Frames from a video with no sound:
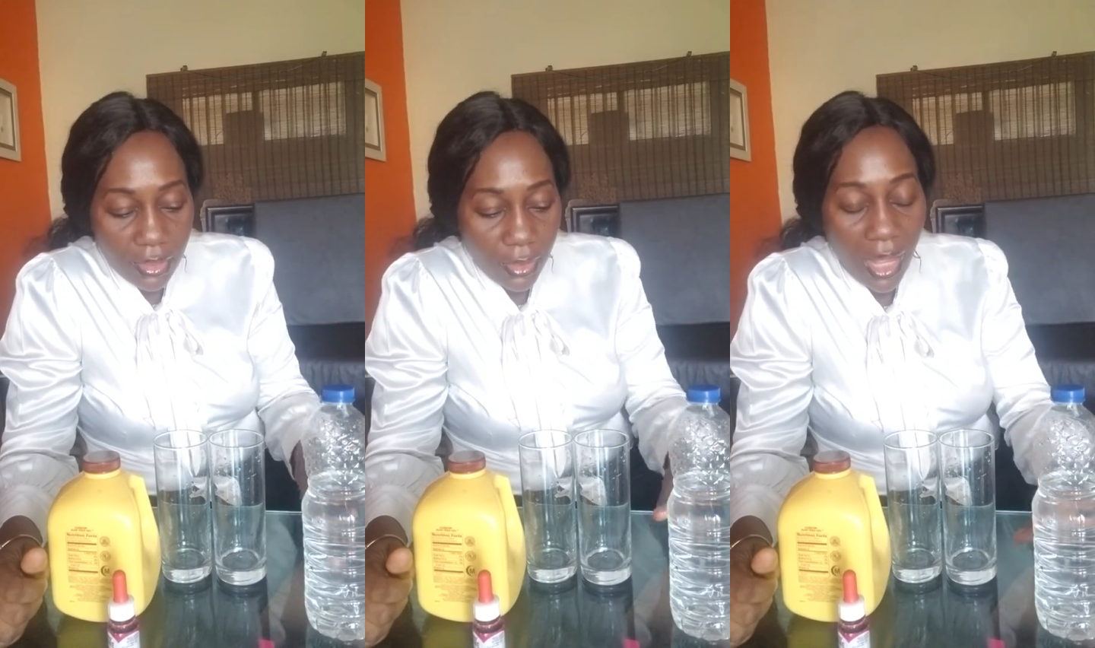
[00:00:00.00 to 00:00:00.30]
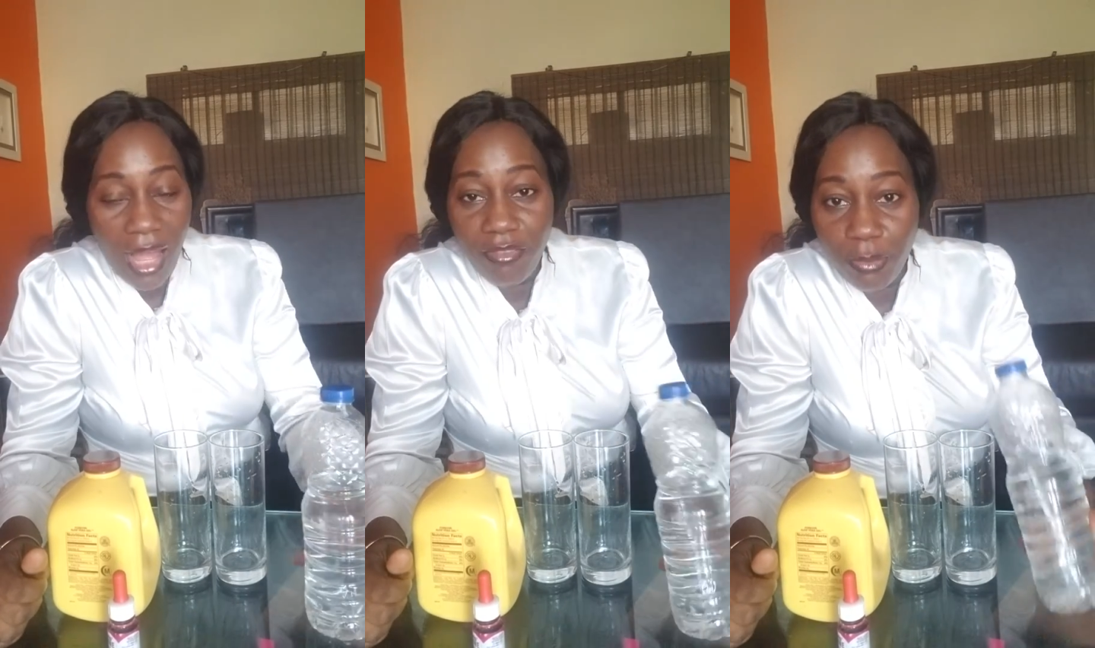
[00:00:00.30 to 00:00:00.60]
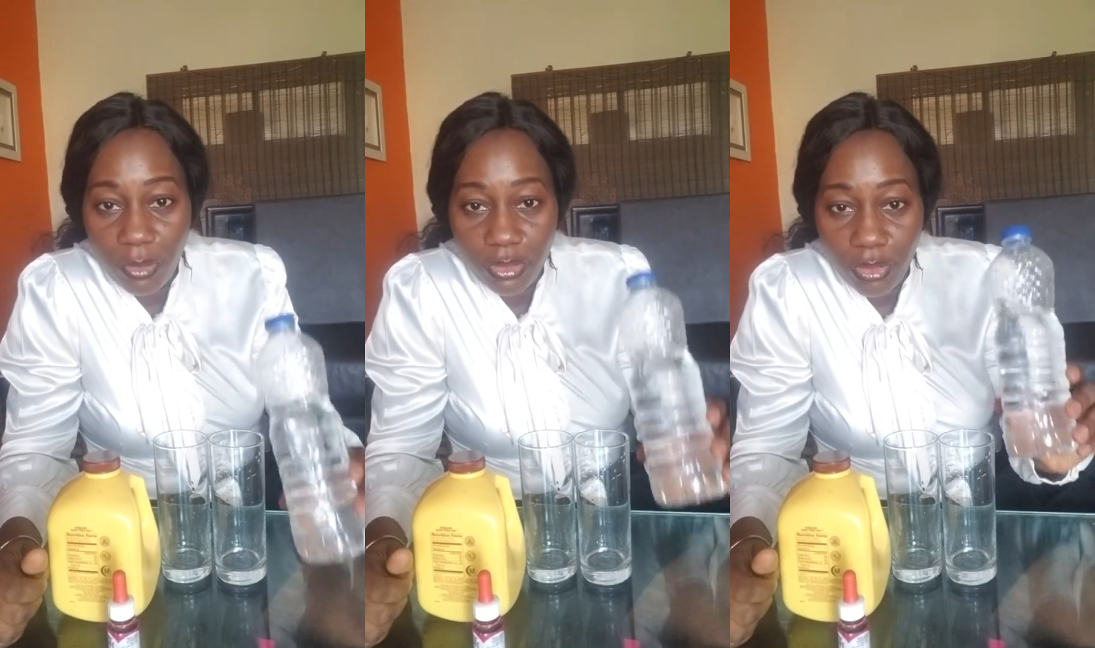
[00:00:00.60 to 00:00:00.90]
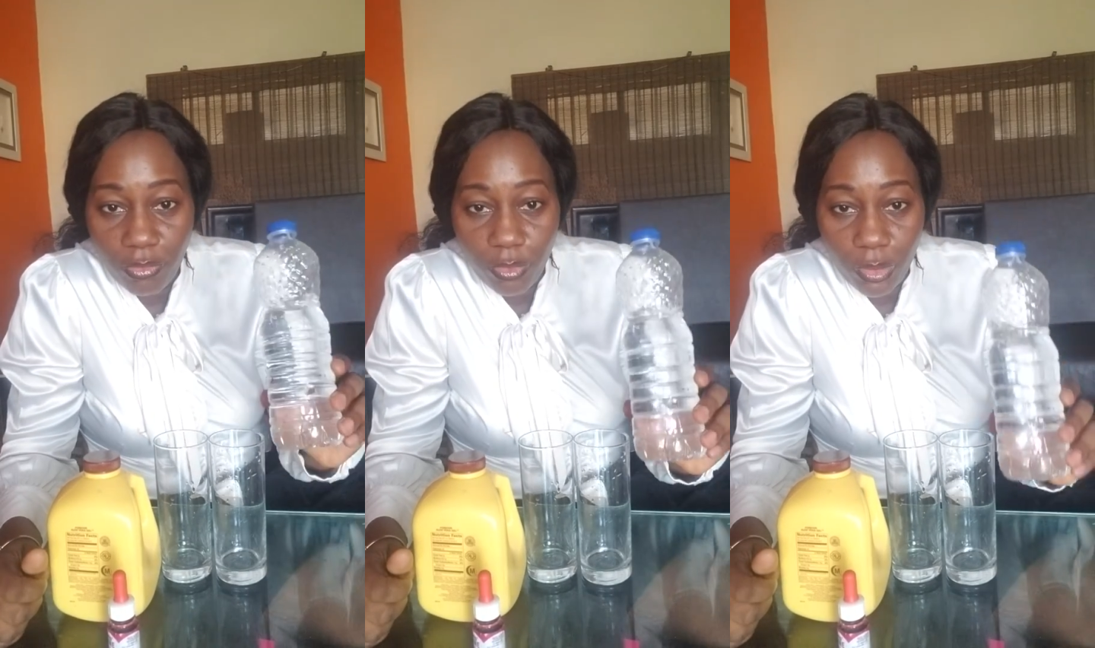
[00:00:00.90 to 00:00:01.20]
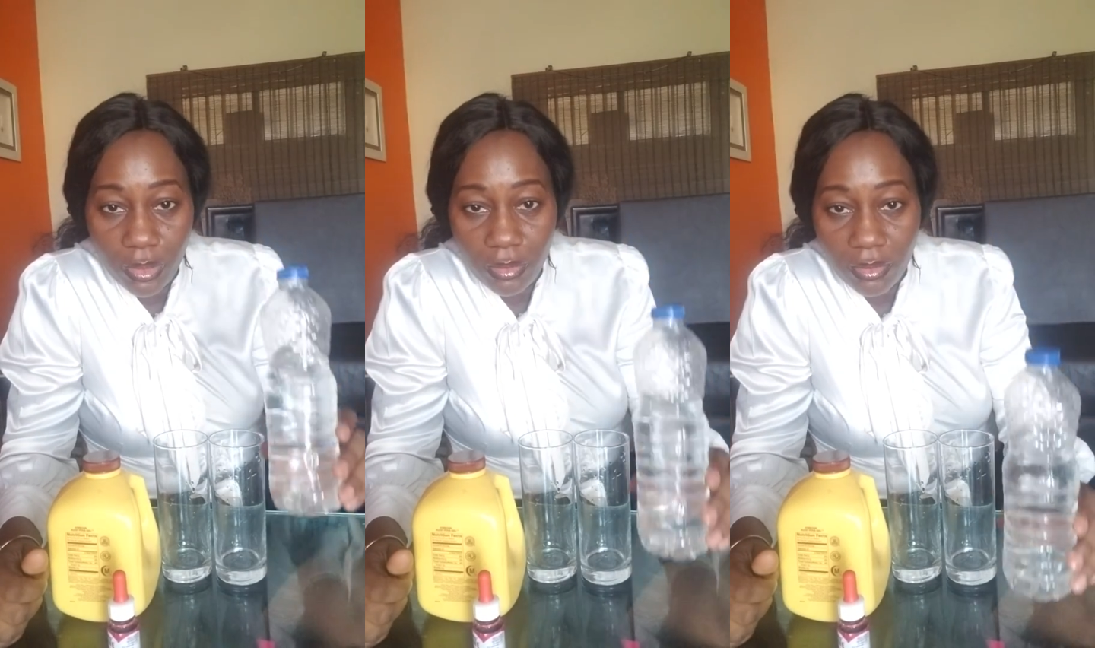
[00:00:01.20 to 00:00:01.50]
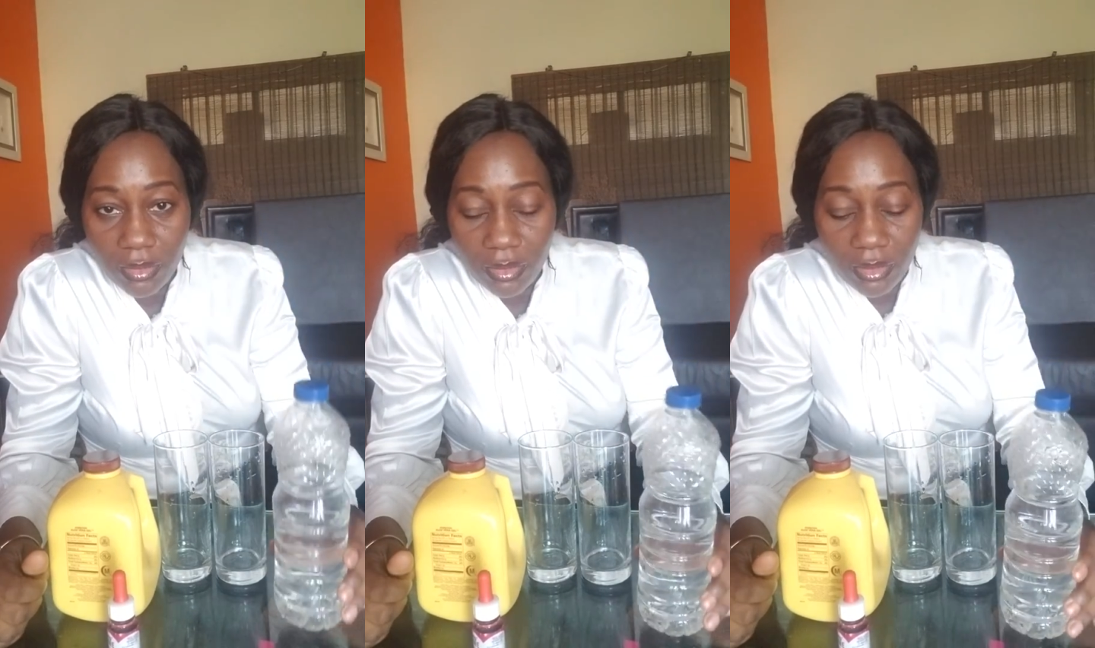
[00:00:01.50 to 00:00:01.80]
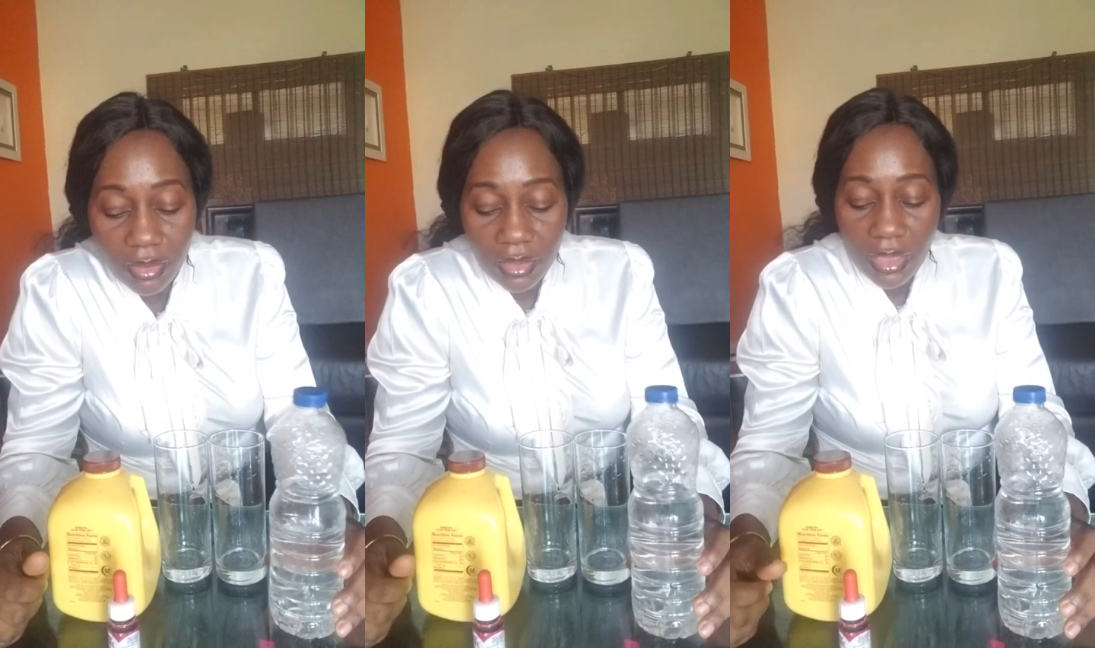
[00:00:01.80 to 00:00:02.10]
So I have a bottle of water,
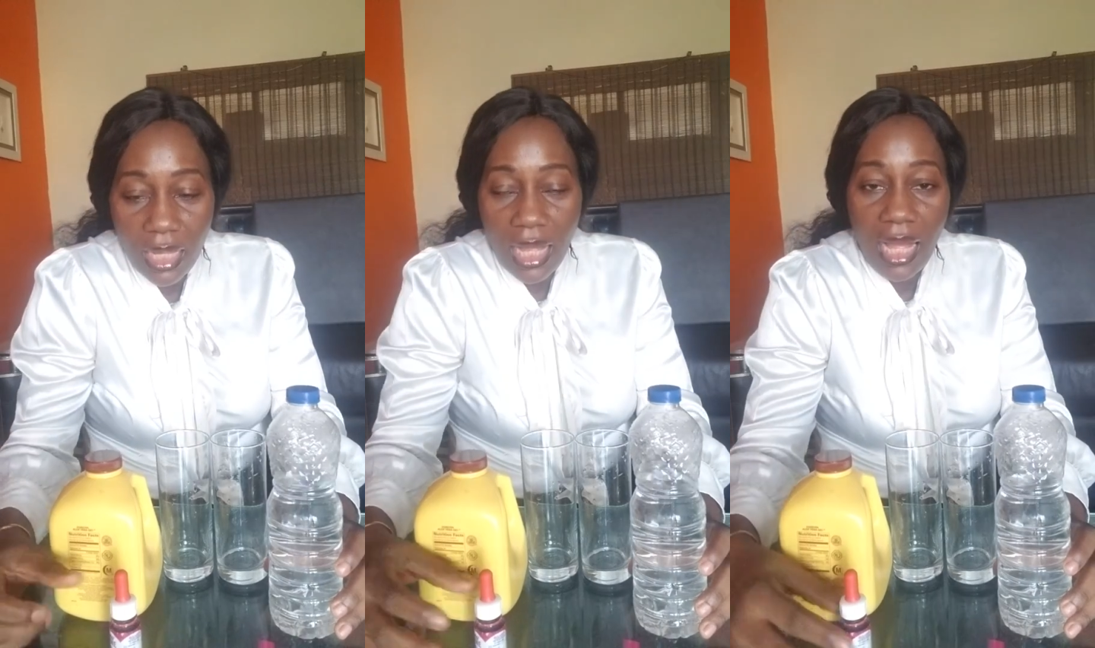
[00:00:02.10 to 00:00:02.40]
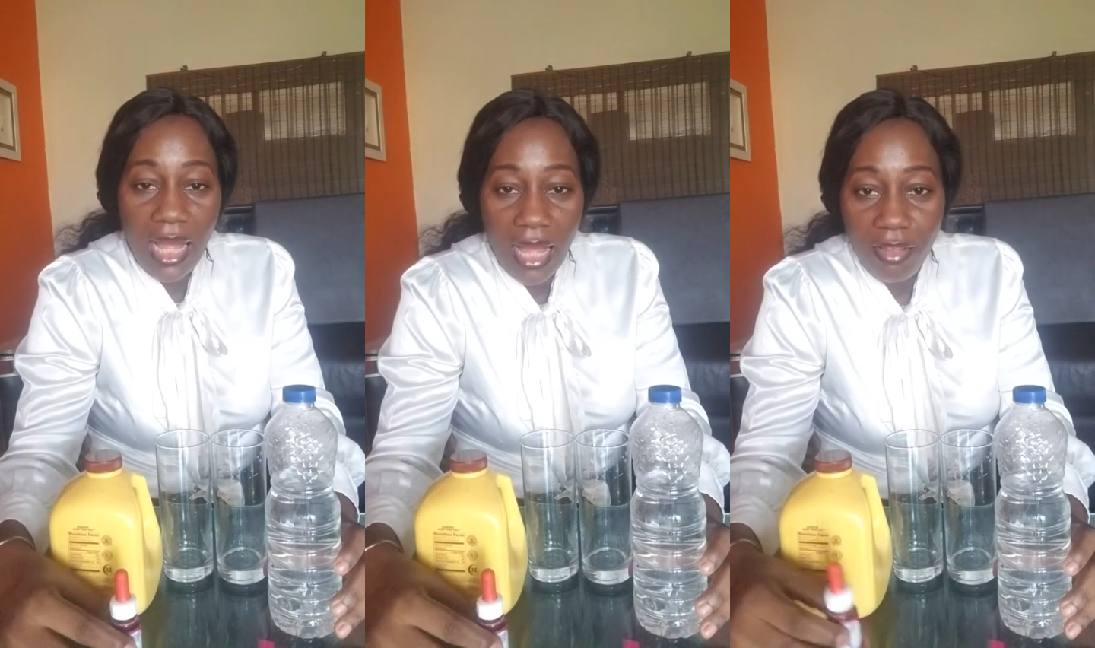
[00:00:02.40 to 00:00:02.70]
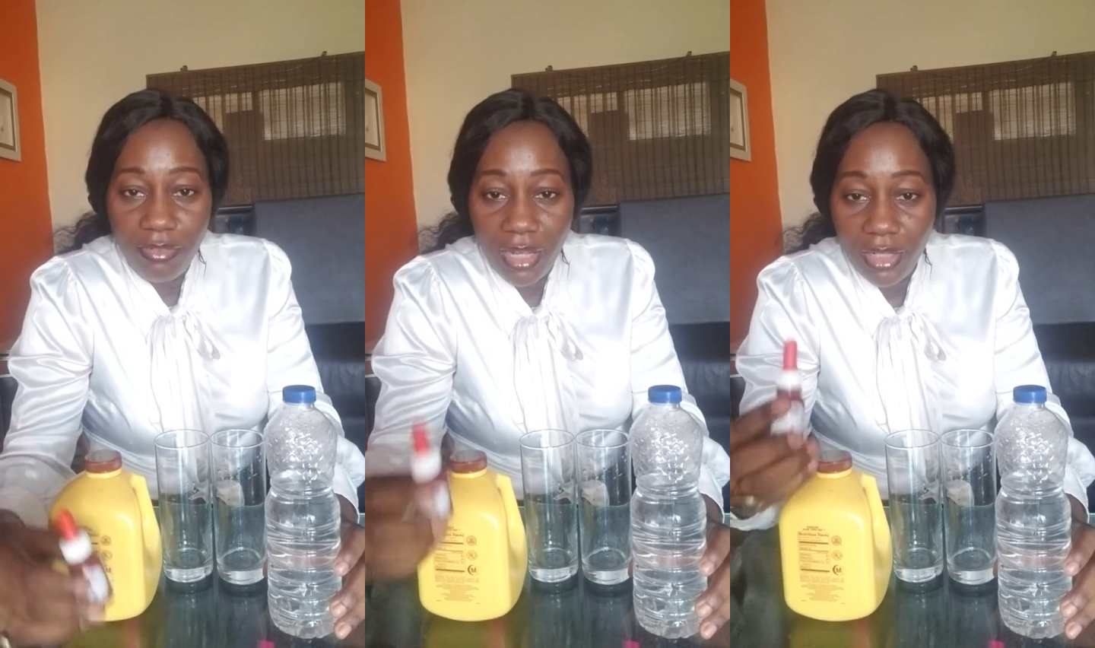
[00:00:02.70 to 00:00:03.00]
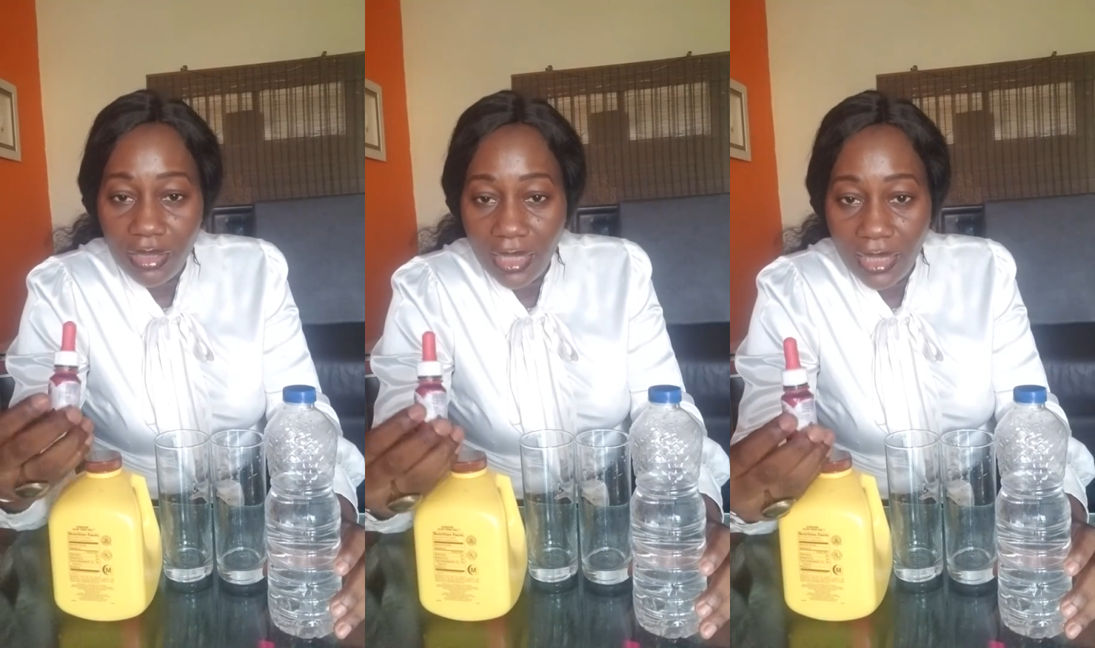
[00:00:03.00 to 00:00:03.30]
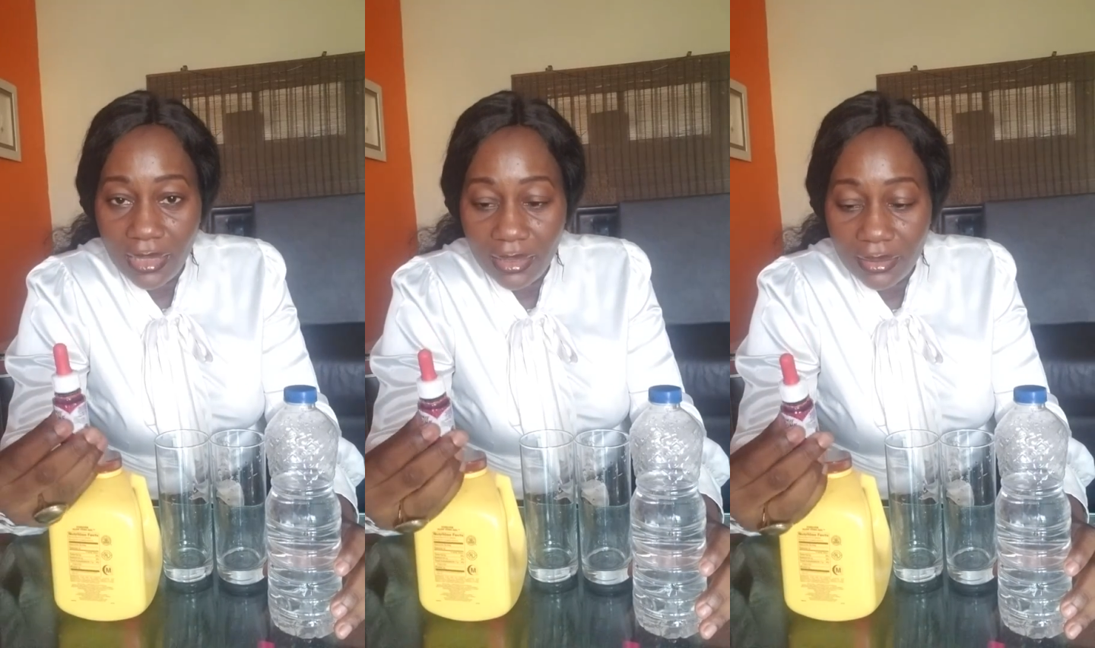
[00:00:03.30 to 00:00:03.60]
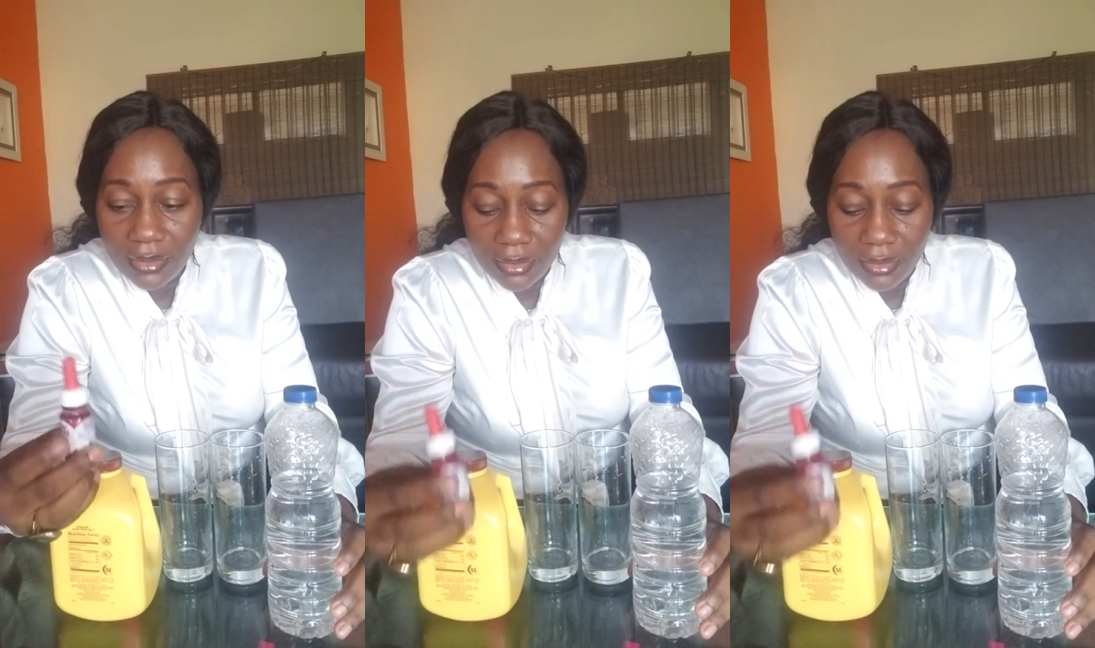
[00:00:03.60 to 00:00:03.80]
I have iodine,